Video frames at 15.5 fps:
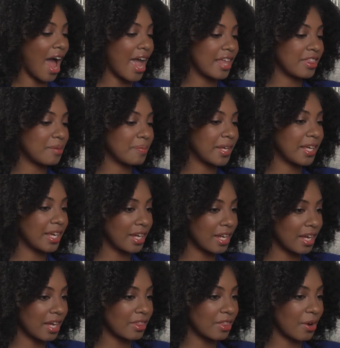in the
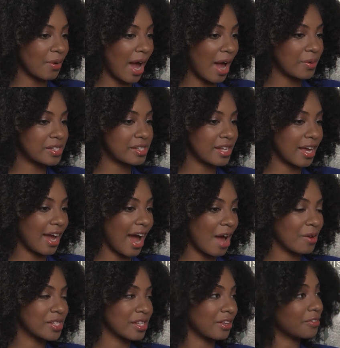beginning, though, I would say
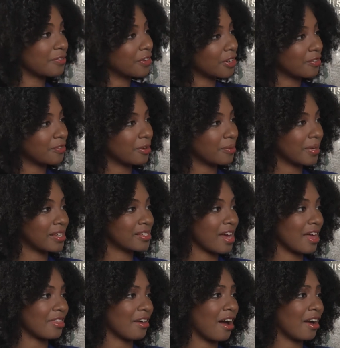I was a little fearful because
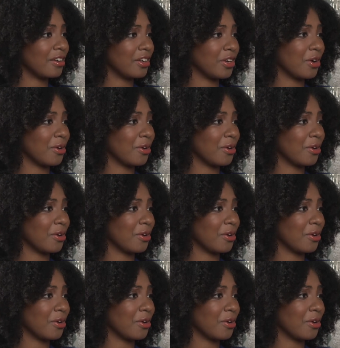I thought,